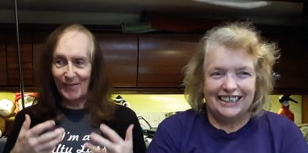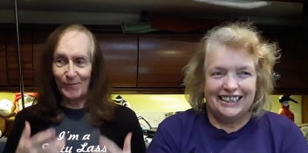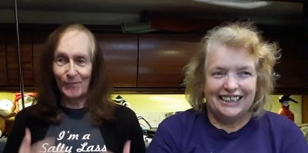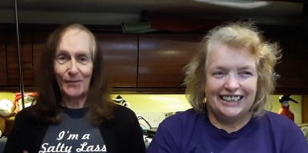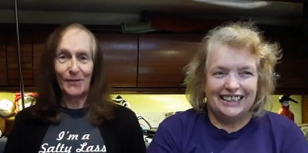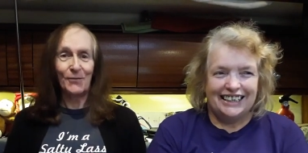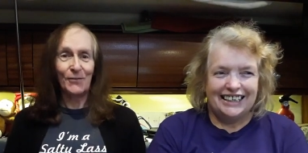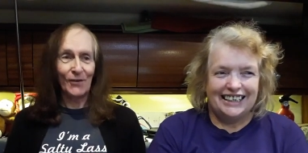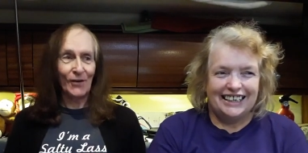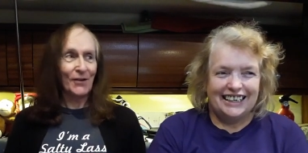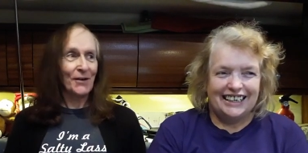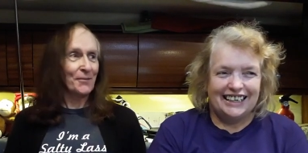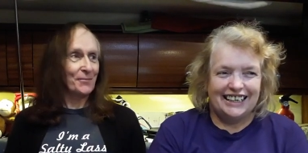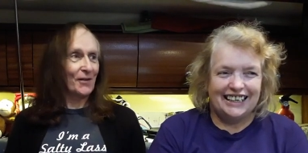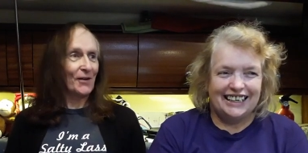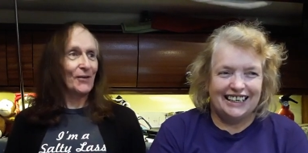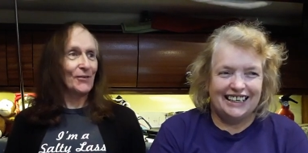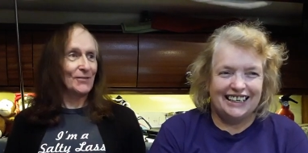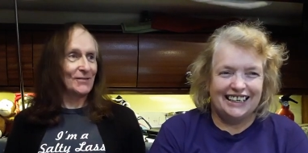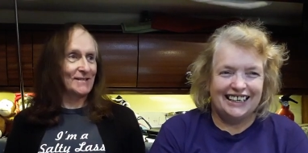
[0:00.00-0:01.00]
Speaker 1: we were on a
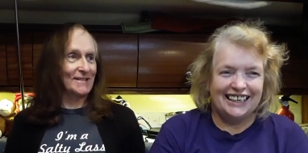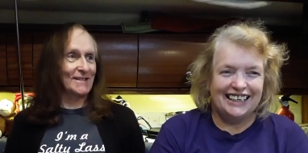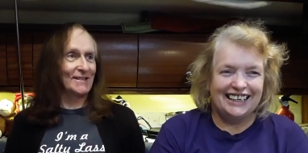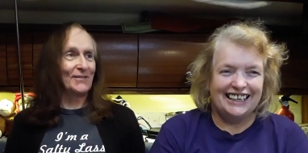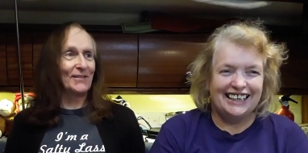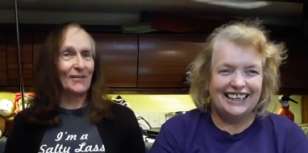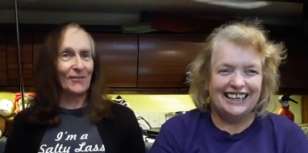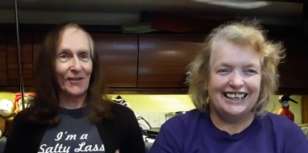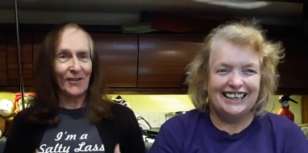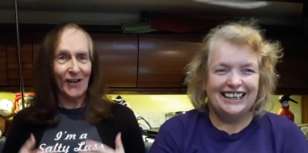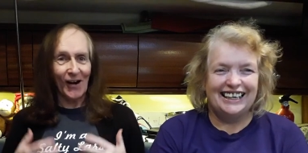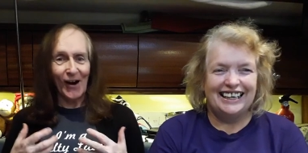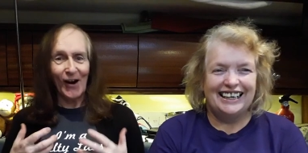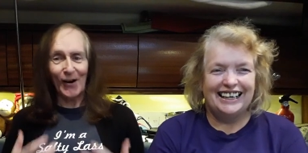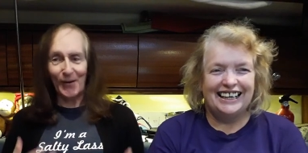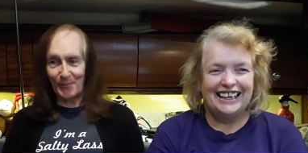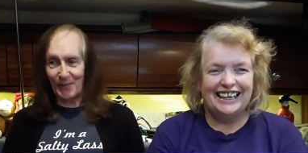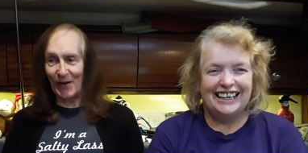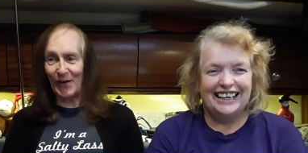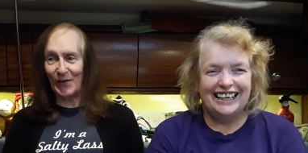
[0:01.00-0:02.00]
boat. We were on our
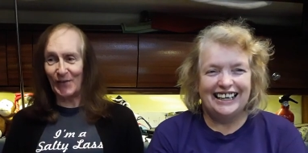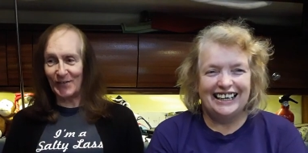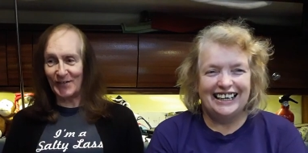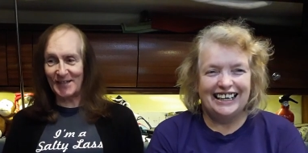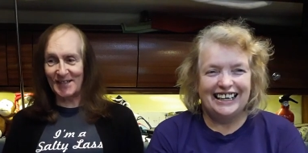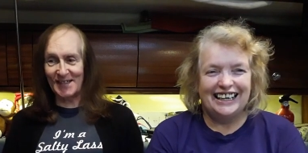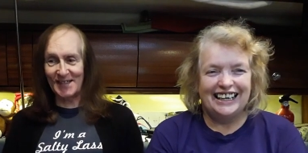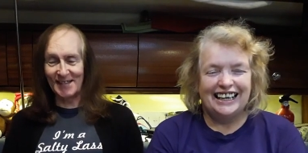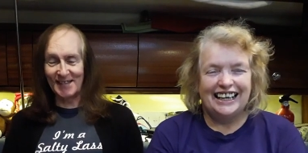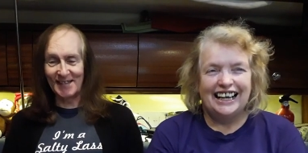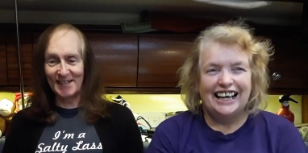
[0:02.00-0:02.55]
boat.